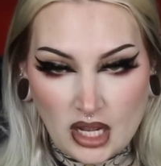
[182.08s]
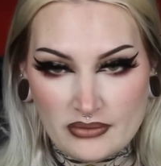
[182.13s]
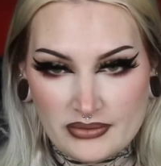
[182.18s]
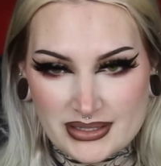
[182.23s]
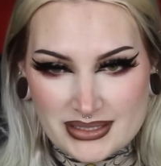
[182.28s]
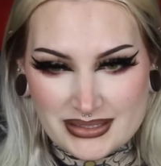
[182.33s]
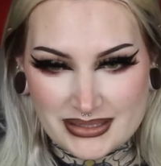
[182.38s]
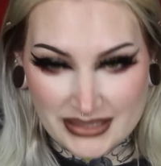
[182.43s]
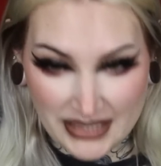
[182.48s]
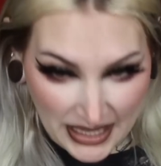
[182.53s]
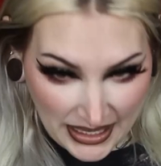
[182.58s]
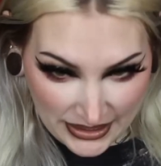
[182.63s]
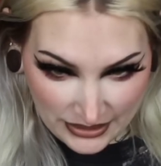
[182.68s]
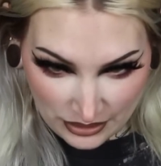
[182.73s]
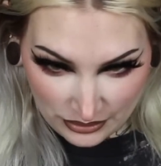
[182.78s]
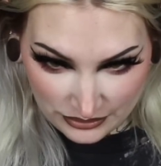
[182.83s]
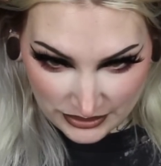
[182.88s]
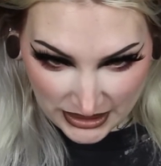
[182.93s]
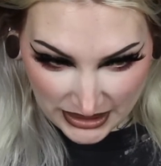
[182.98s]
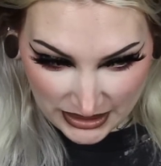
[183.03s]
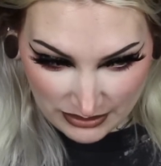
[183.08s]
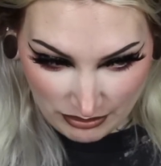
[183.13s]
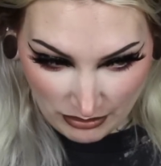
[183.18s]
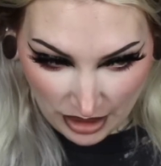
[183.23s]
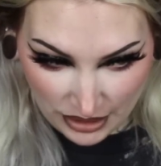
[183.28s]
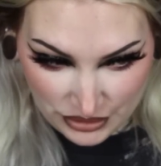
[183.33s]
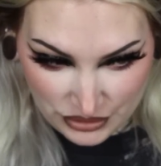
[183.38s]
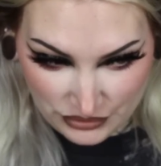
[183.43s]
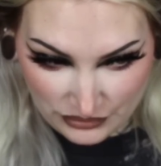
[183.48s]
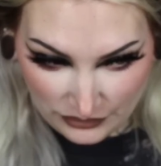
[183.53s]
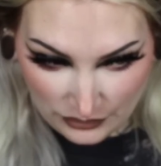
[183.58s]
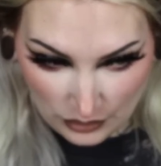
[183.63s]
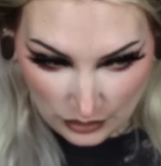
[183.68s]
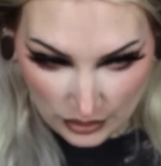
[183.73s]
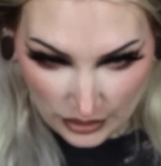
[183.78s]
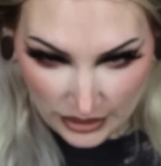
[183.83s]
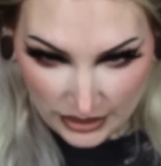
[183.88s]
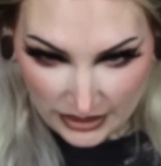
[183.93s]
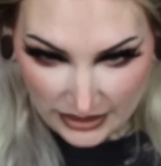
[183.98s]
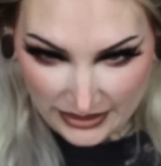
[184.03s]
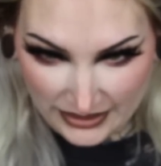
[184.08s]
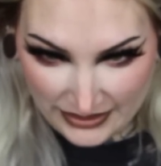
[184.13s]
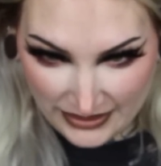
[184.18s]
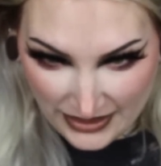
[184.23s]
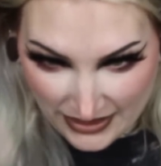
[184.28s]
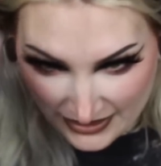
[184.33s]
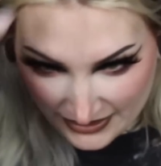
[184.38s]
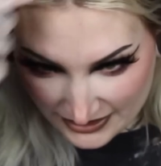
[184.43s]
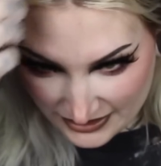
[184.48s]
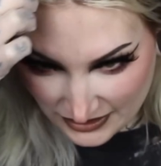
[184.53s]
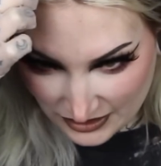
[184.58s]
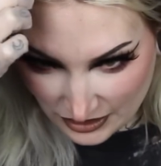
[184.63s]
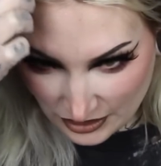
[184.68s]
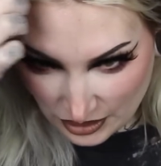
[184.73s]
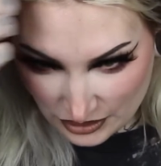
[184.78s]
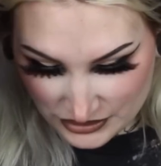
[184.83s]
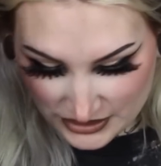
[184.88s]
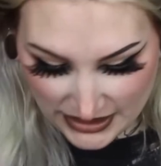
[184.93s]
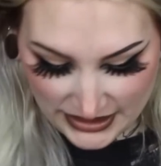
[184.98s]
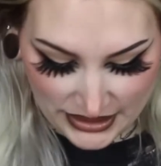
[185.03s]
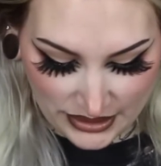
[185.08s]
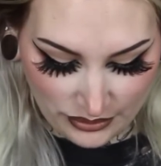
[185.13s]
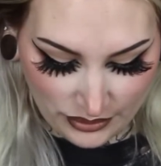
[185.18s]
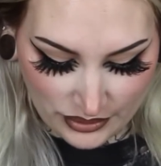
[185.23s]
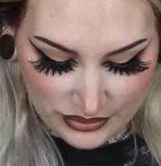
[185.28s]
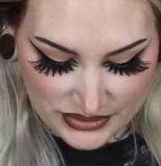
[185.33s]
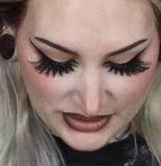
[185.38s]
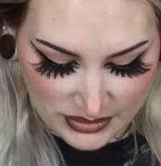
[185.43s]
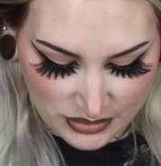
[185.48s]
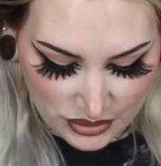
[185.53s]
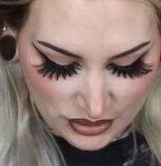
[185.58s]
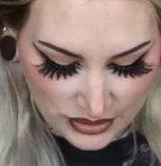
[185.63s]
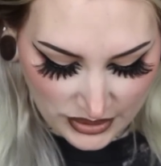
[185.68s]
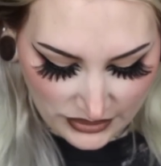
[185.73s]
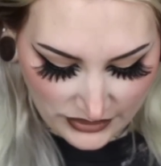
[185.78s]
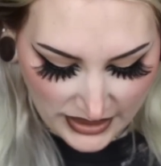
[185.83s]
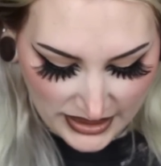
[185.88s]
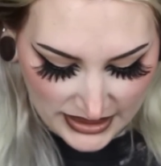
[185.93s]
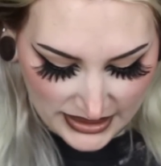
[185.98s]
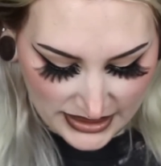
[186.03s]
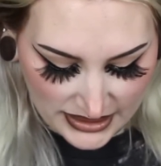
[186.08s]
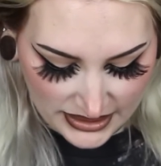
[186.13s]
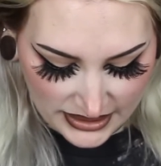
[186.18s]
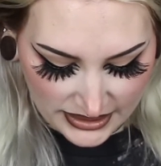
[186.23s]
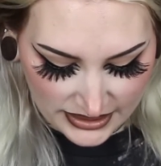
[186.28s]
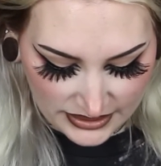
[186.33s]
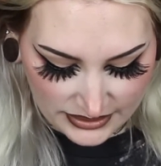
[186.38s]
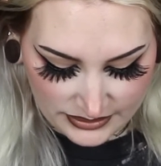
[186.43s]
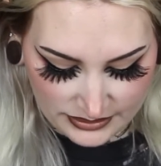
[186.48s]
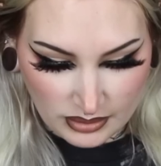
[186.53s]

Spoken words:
Obviously, I don't need much for the little tiny roots I'm doing right here.